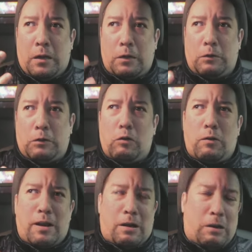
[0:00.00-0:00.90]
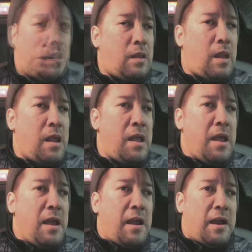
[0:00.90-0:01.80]
the Joker.
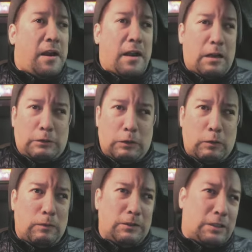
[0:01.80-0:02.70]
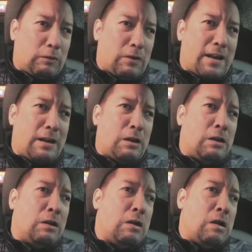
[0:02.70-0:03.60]
Yeah, so it was a great
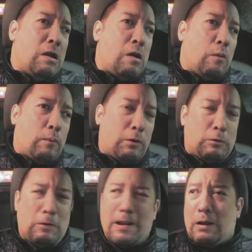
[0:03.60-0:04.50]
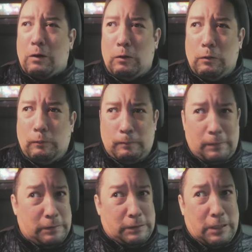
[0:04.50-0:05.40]
portrayal.
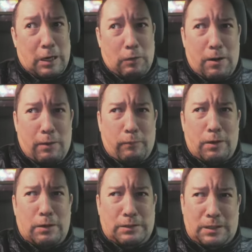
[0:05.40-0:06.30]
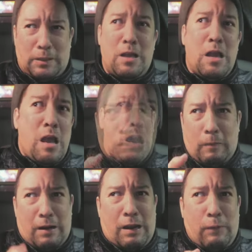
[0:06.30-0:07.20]
It's not a great person.
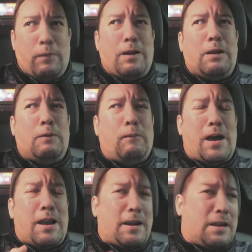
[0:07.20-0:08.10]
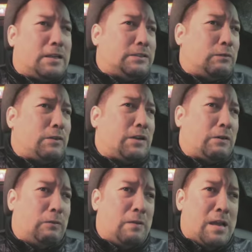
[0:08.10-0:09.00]
Keeping in mind he isn't
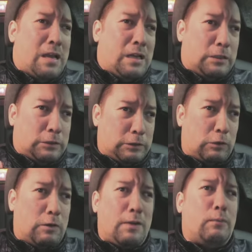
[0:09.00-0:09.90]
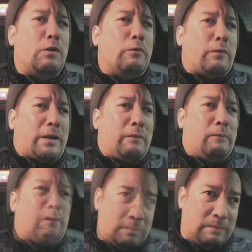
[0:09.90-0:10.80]
real. It's only a movie.
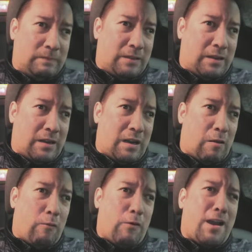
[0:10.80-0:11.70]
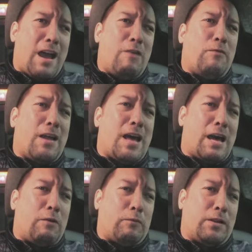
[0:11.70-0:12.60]
We have to
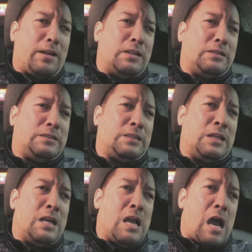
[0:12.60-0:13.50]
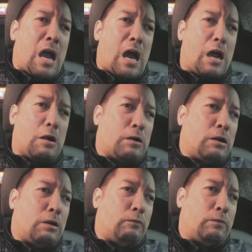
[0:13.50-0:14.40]
have these
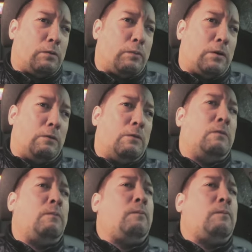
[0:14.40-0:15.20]
uncomfortable